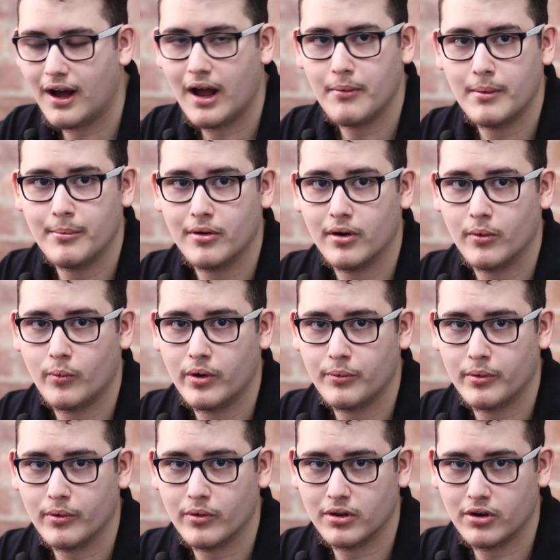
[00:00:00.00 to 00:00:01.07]
I remember when
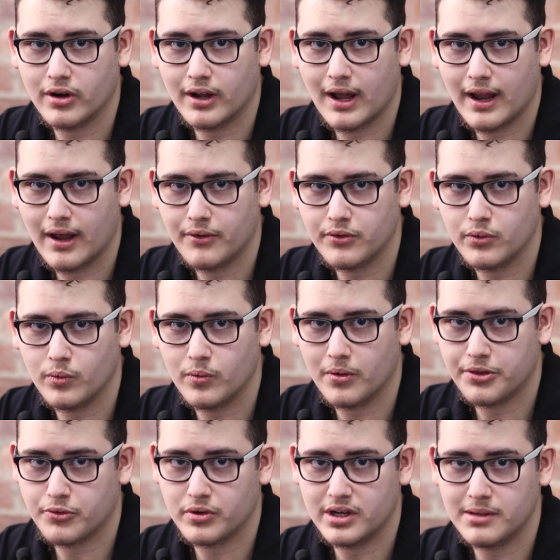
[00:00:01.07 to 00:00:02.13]
we were learning how to
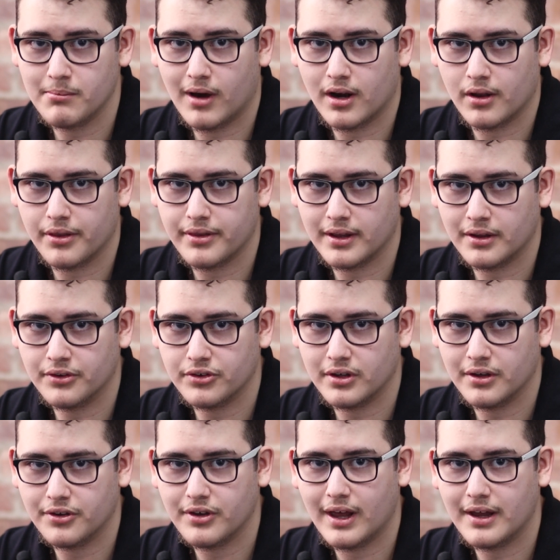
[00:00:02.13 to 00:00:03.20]
3D model things
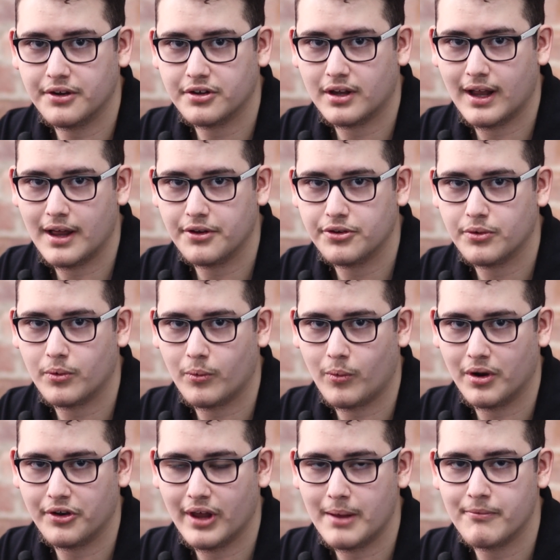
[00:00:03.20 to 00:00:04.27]
in science class
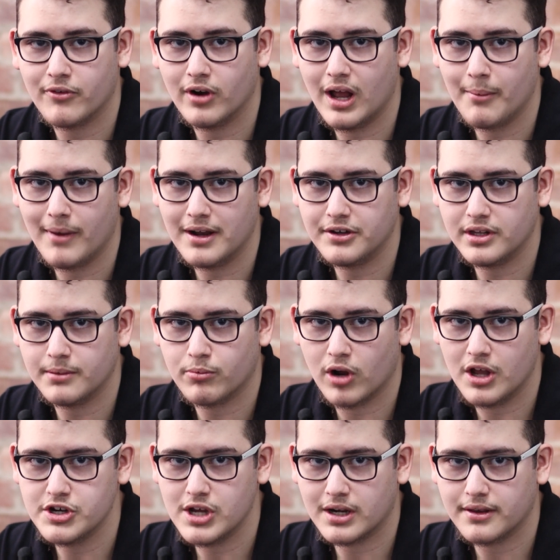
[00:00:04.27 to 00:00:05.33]
one time for an MIT
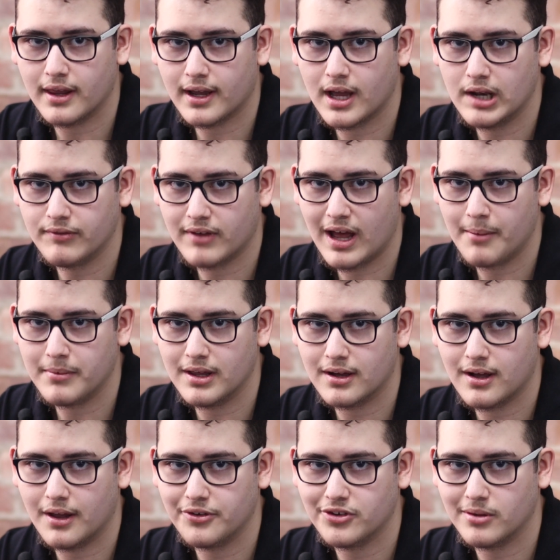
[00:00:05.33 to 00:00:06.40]
project. That kind of got me
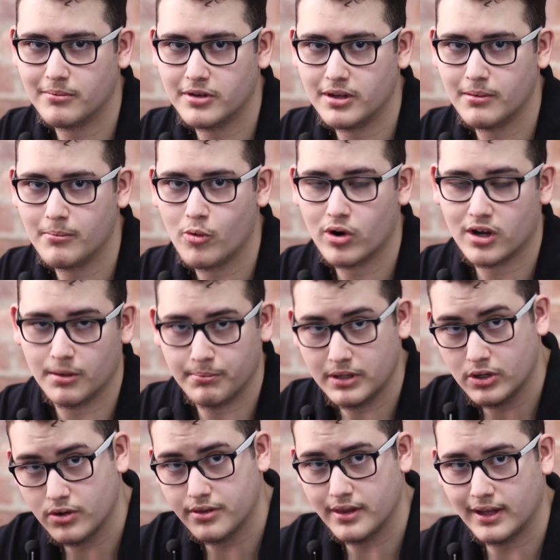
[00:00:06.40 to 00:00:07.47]
accustomed to more
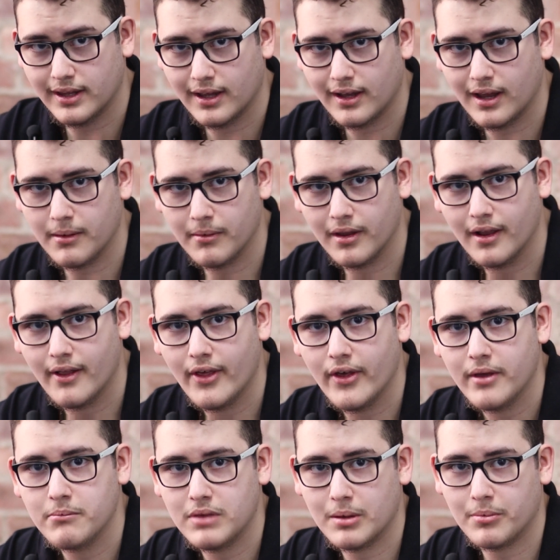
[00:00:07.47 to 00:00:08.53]
computer thinking and
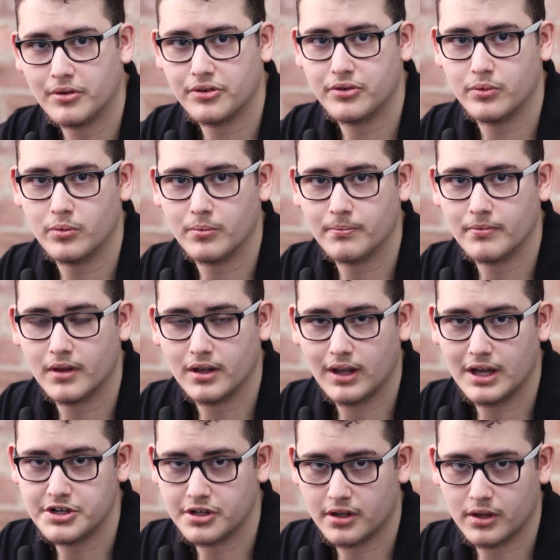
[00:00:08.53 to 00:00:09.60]
be able to
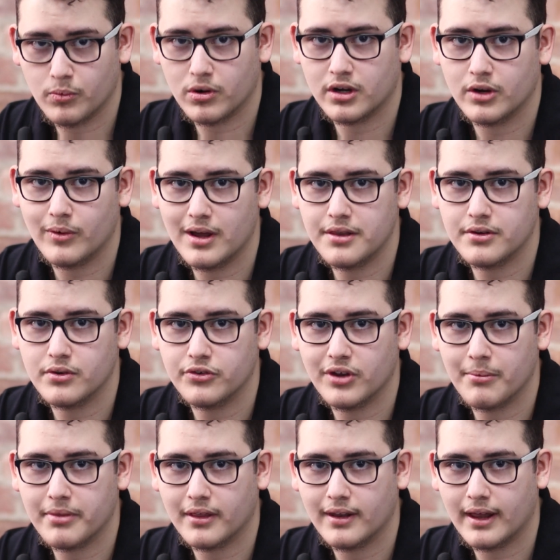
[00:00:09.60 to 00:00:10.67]
logically work your way through
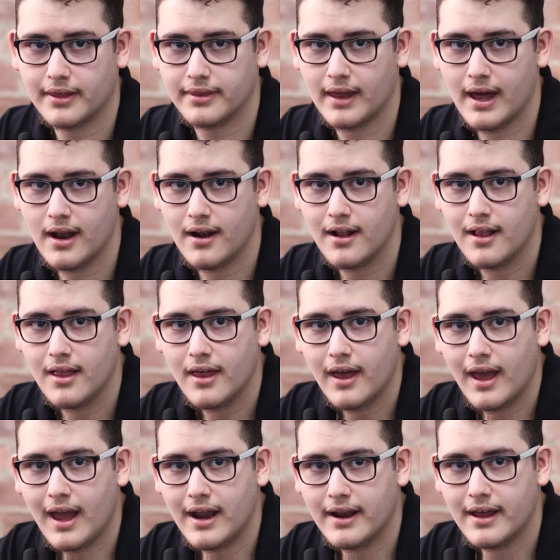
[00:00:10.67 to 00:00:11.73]
something like that.
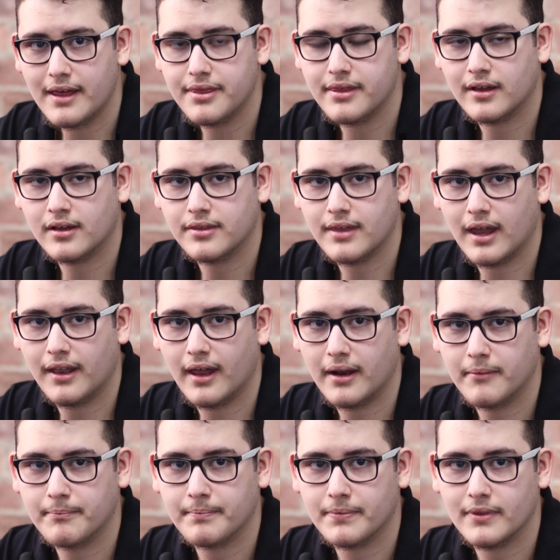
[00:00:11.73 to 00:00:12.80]
And I think that